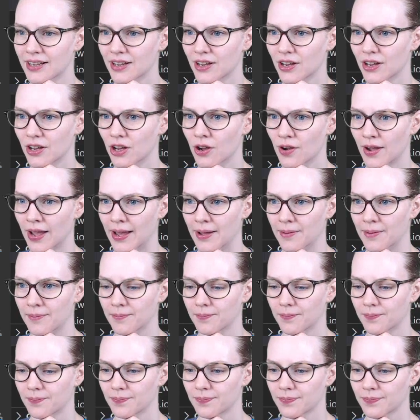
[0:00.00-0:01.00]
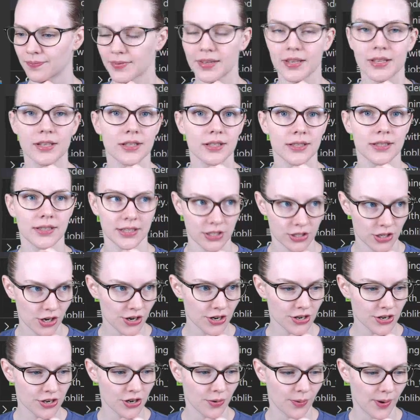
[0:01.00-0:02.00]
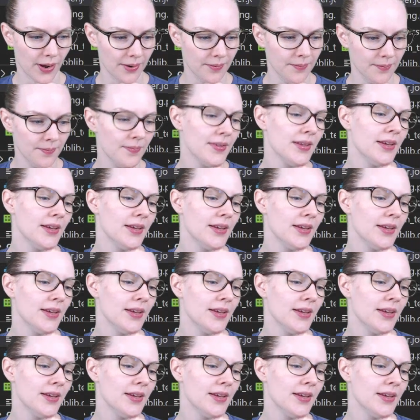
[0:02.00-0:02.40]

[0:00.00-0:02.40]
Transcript: Okay. Let's start a new one.